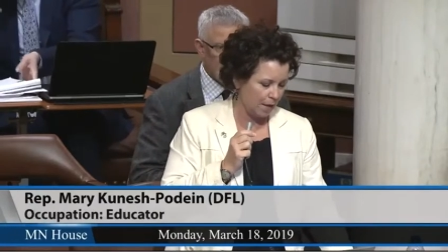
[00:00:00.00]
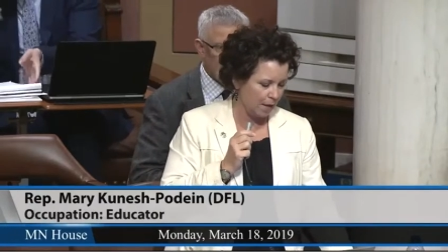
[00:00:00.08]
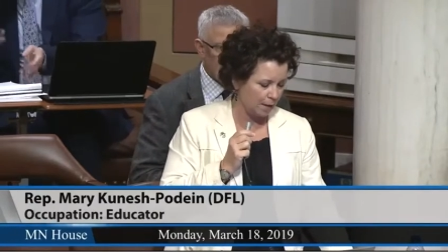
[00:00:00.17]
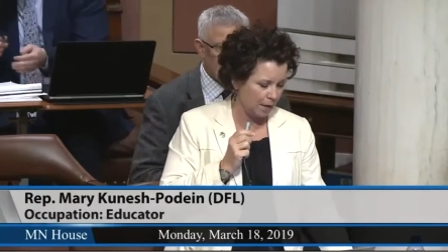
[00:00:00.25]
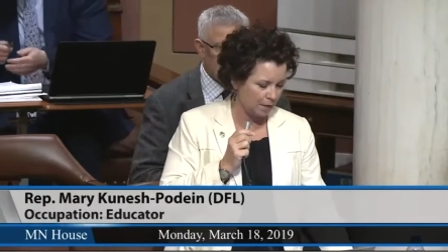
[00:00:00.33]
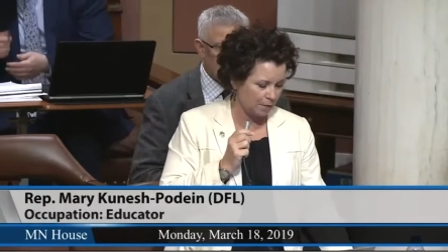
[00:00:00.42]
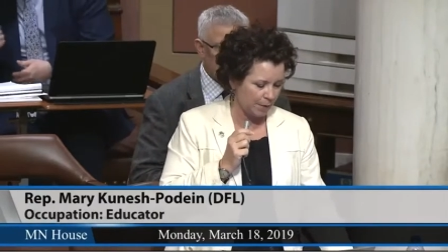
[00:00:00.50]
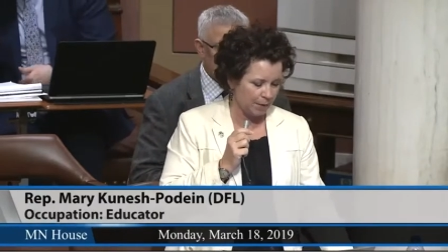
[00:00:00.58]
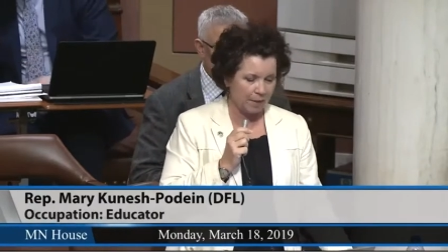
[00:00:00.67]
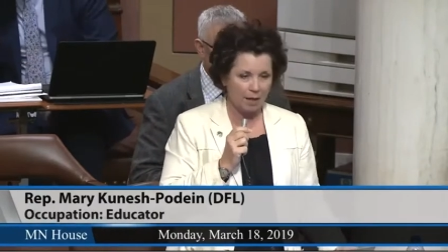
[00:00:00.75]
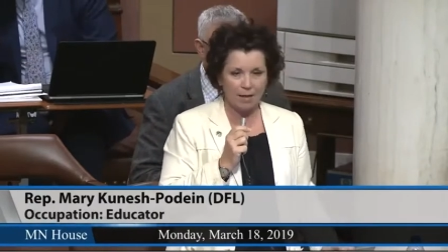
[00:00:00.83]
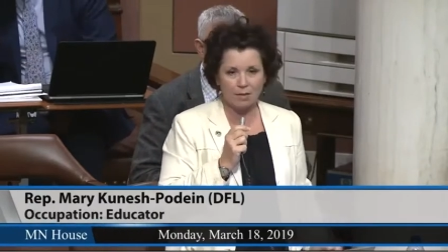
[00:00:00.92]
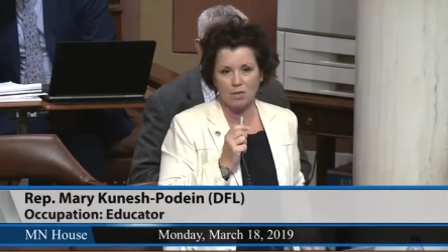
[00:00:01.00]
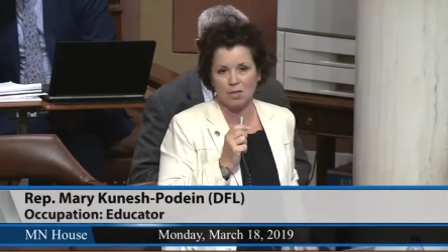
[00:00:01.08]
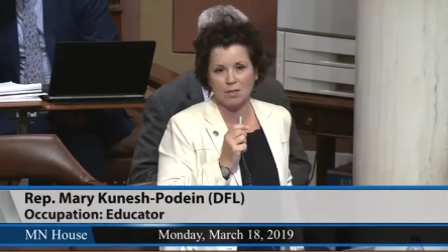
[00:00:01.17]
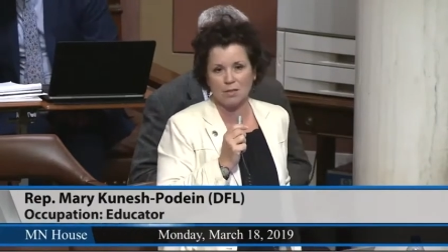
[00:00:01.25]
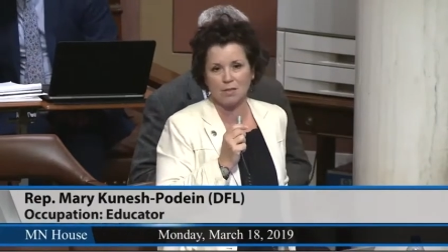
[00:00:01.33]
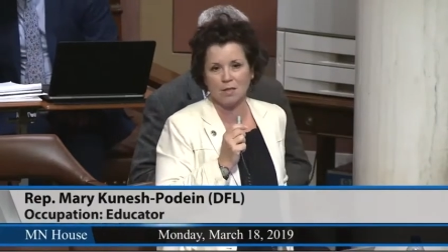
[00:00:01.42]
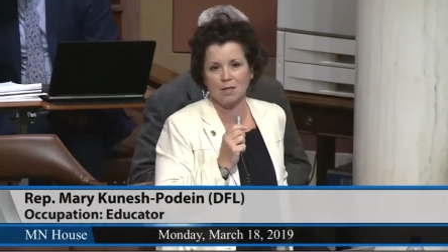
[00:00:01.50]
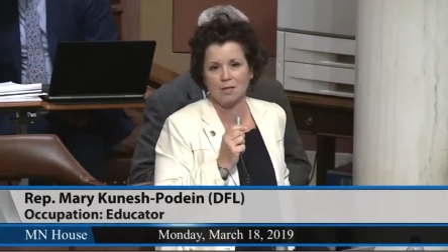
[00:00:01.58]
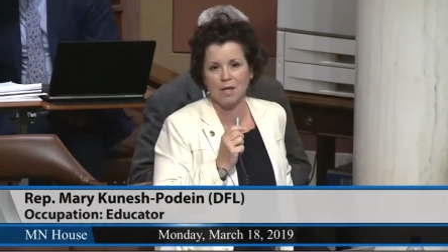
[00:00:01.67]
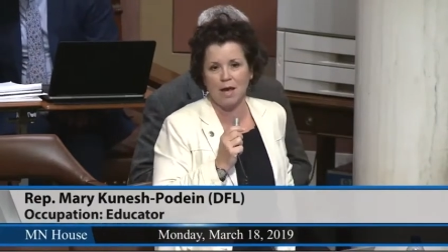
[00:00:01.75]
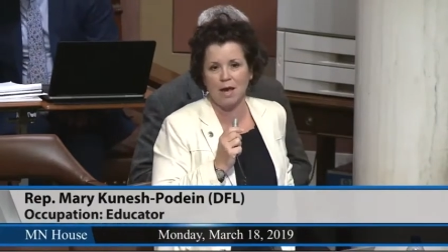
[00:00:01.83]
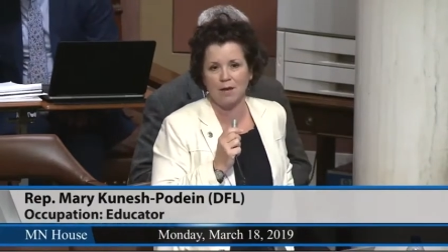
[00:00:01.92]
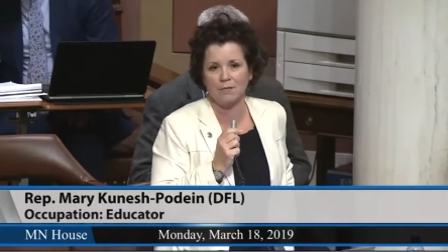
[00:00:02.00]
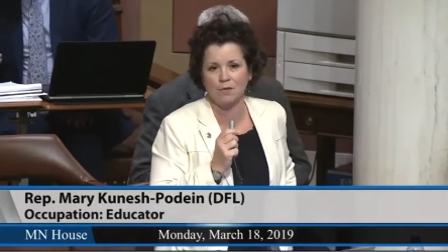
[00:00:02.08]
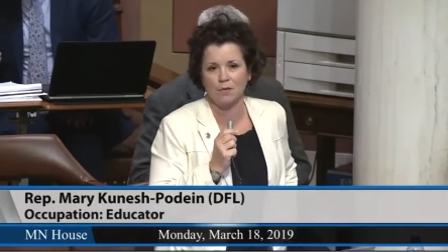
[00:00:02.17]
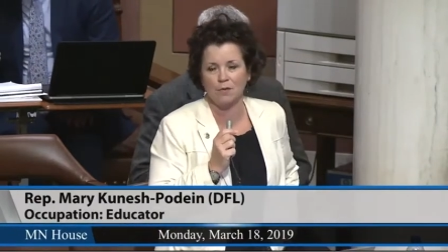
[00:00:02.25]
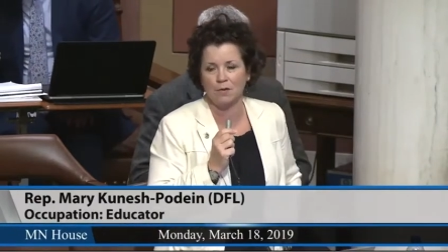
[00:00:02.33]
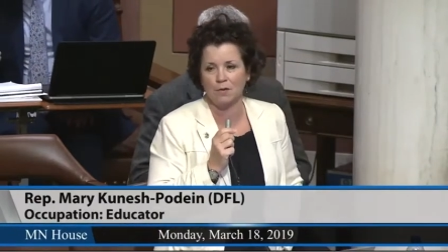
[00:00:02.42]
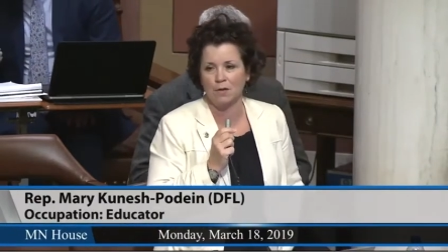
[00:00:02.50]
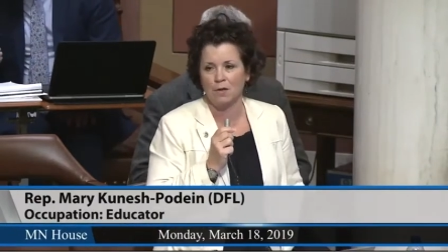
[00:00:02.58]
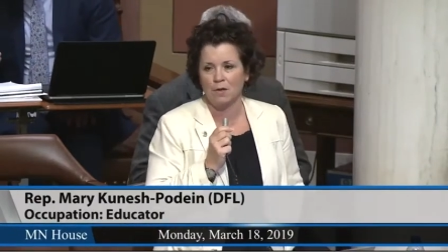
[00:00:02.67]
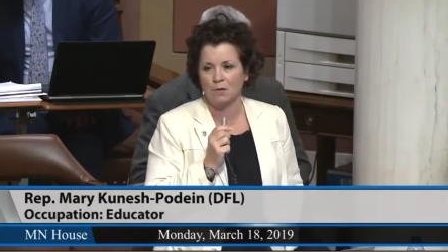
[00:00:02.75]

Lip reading: I lost my dad just days after